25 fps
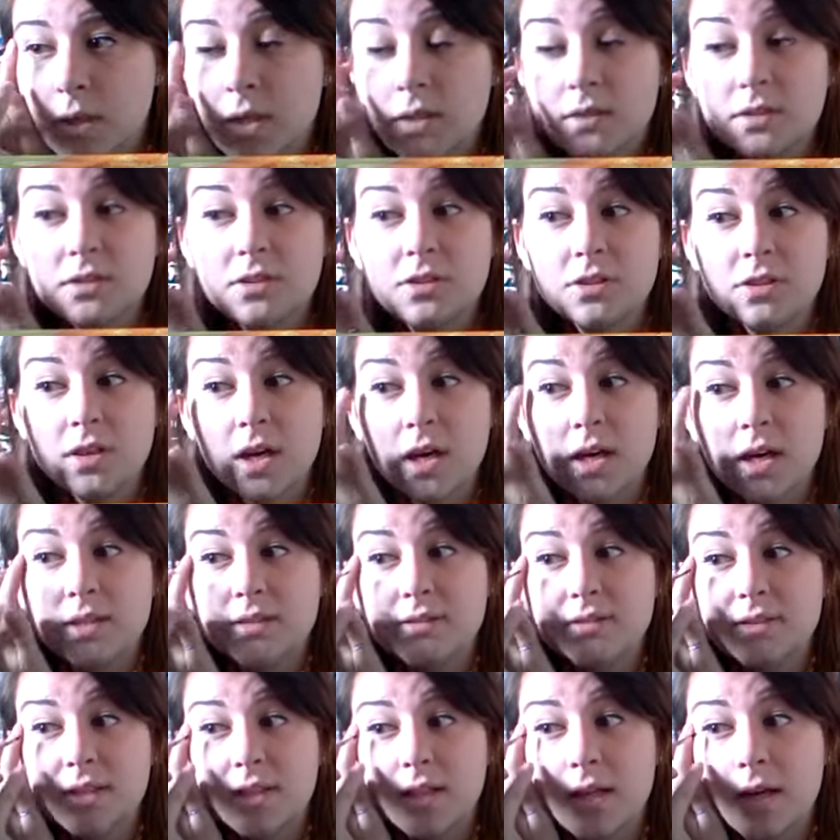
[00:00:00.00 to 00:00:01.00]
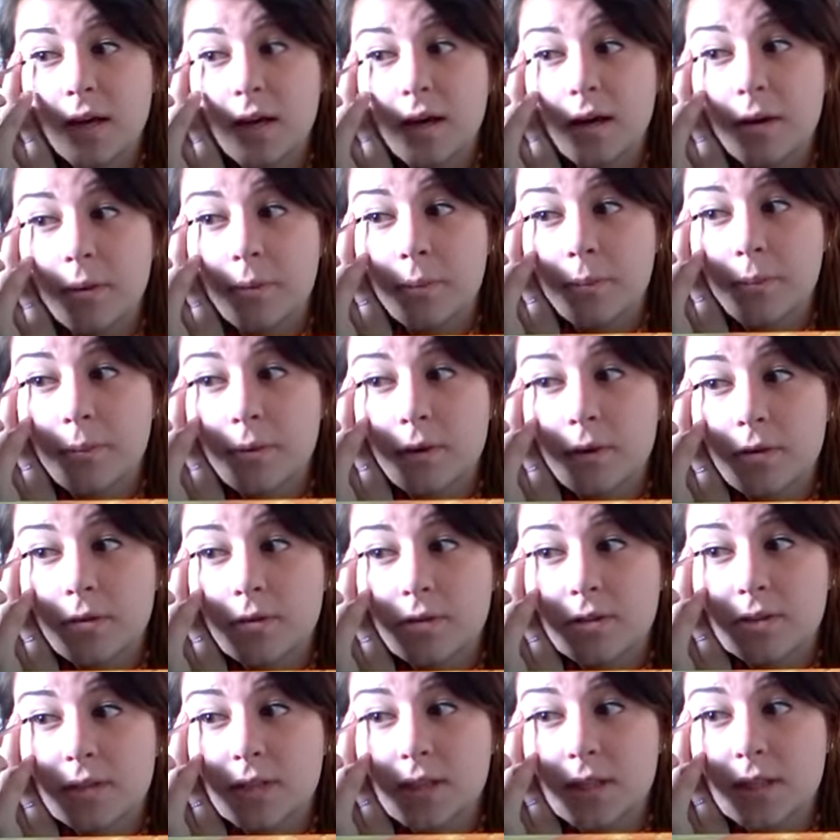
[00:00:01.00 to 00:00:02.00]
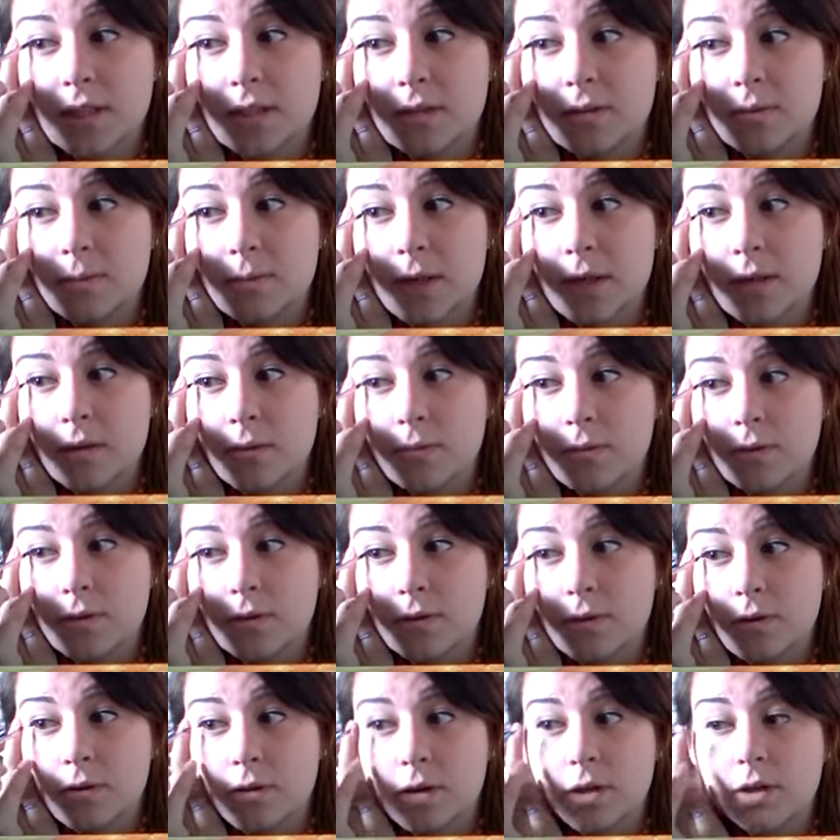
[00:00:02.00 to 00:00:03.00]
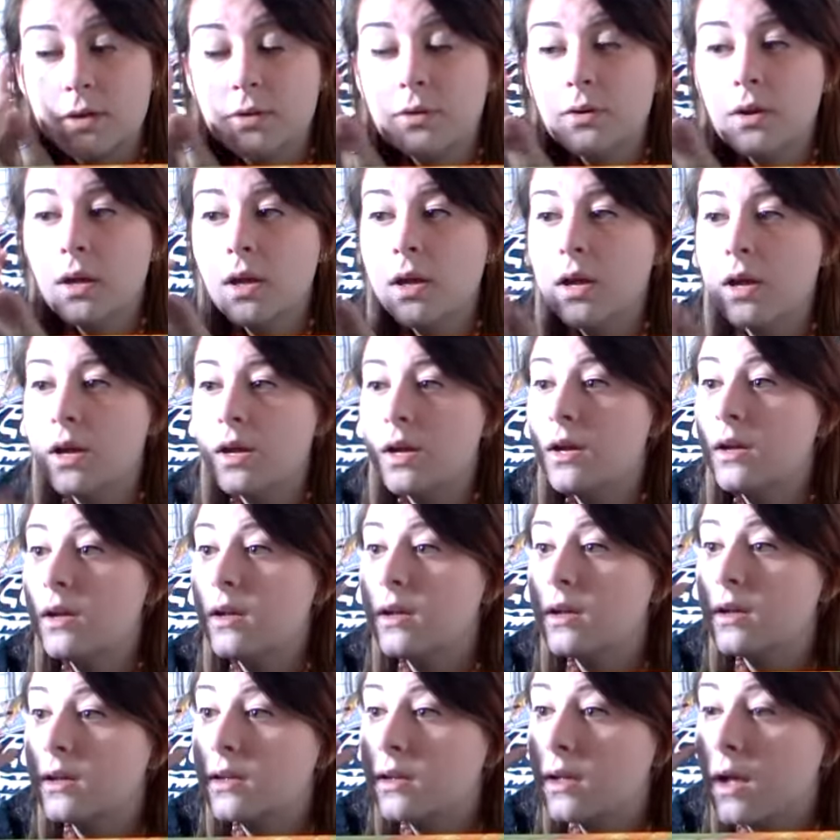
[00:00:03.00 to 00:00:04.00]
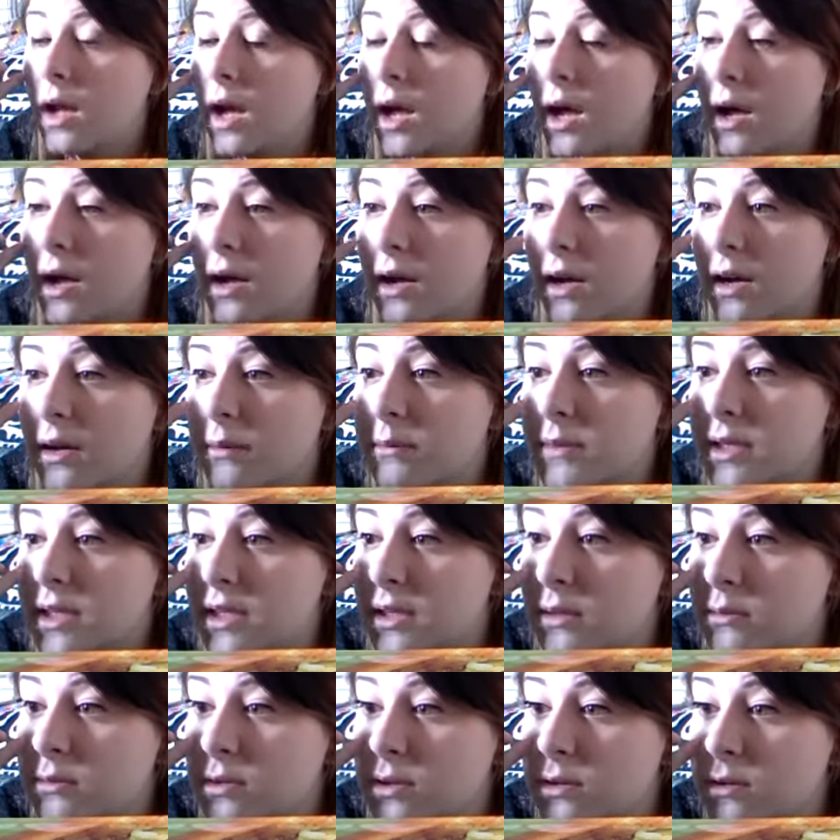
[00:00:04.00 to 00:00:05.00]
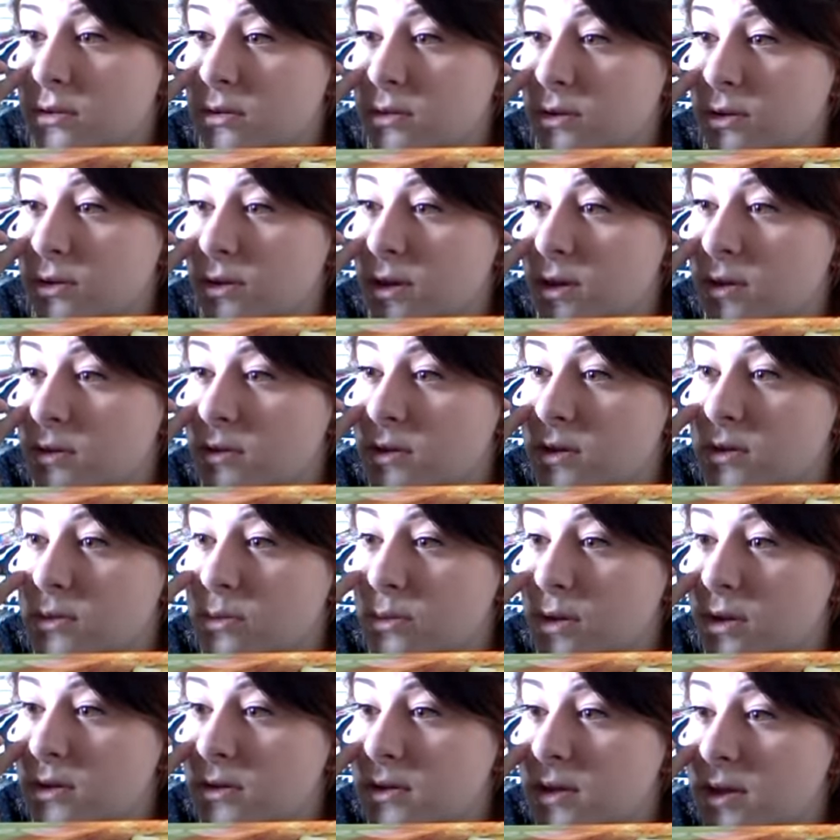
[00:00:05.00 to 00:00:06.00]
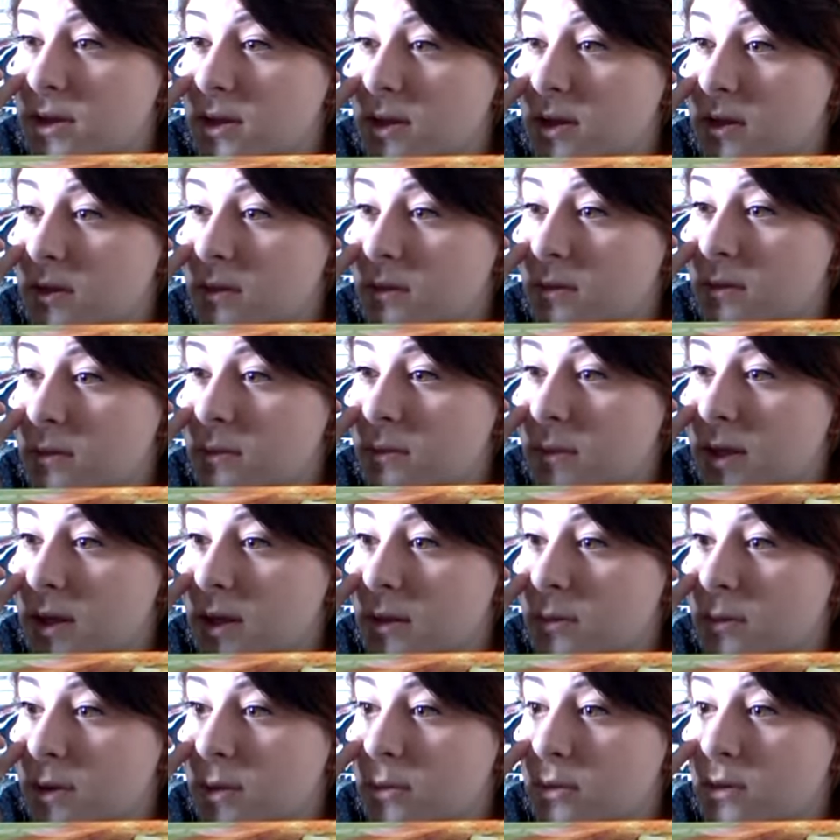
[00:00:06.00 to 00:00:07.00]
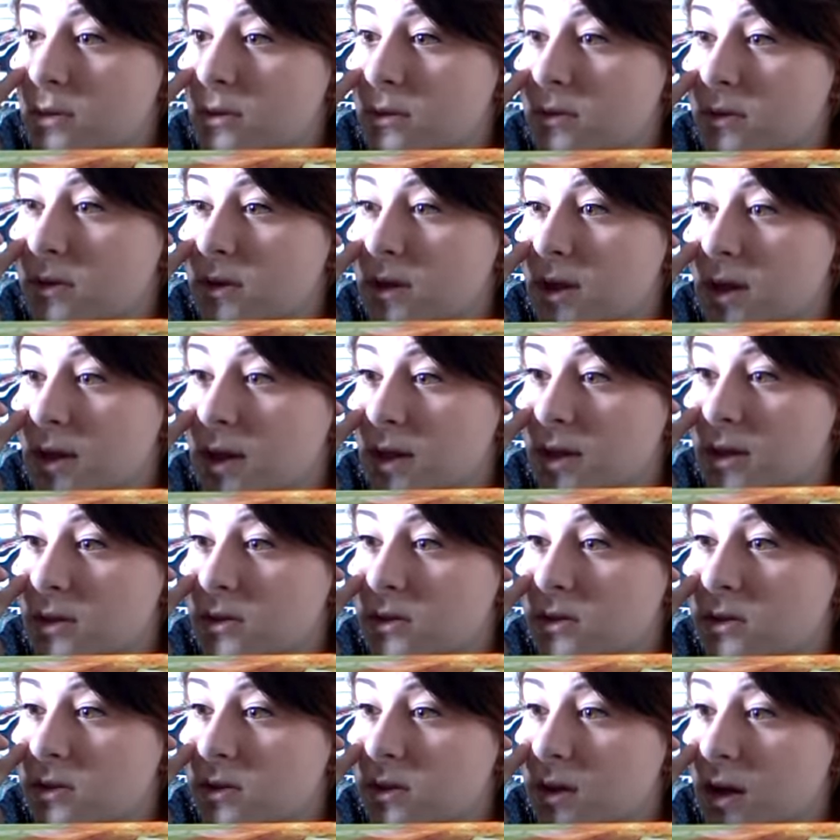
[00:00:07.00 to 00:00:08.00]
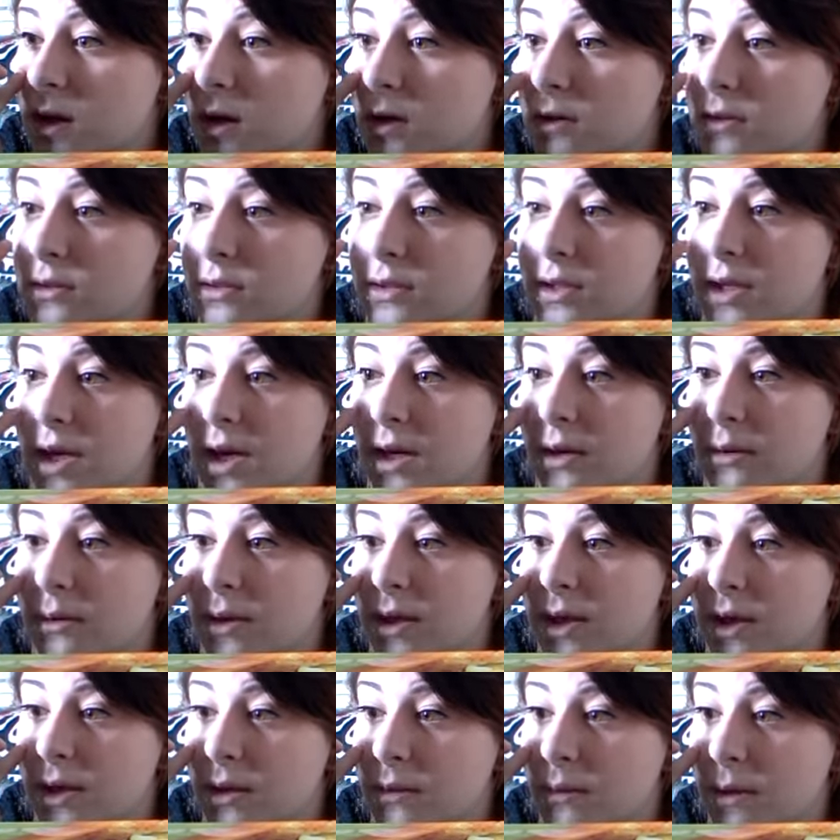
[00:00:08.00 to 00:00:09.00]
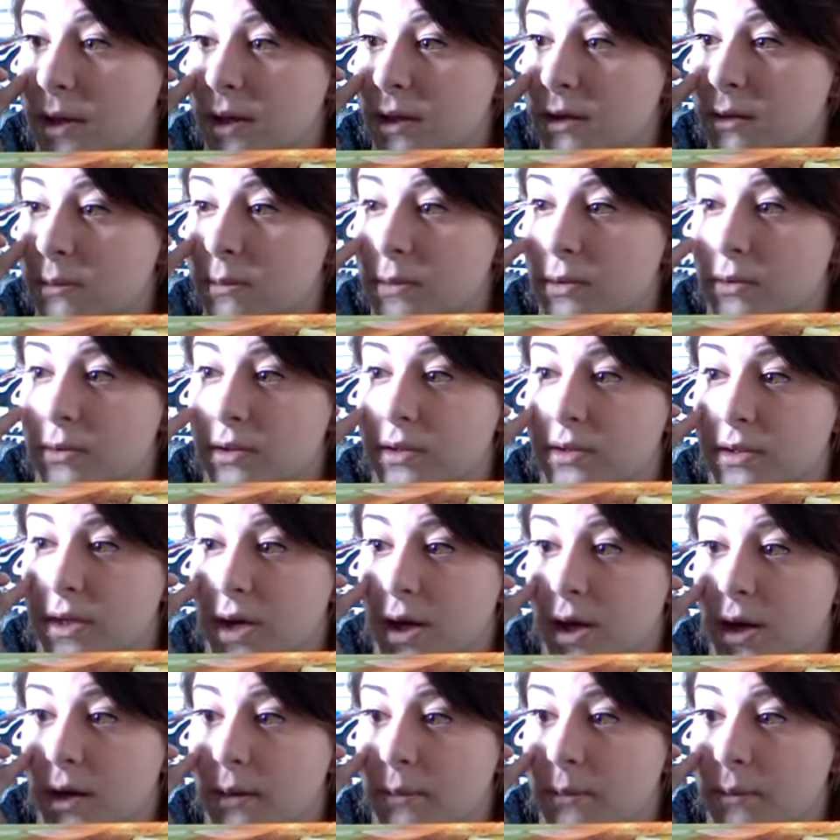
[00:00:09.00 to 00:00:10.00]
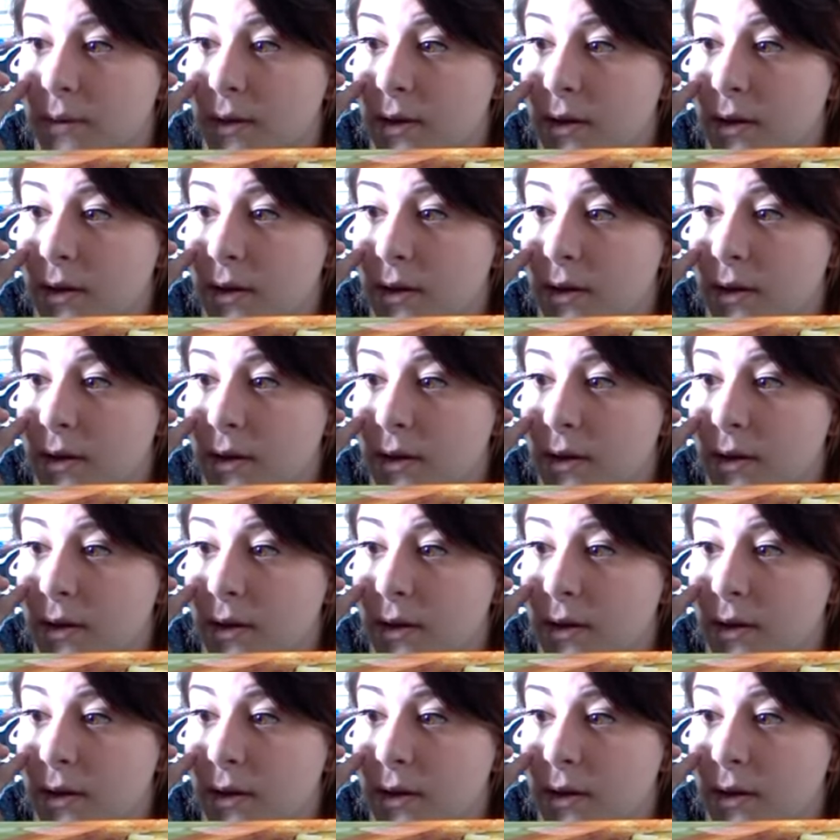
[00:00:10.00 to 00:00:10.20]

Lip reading: Did you guys see Christina's makeup tutorial? Her makeup tutorial just made me want to like just start doing Halloween makeup all the time.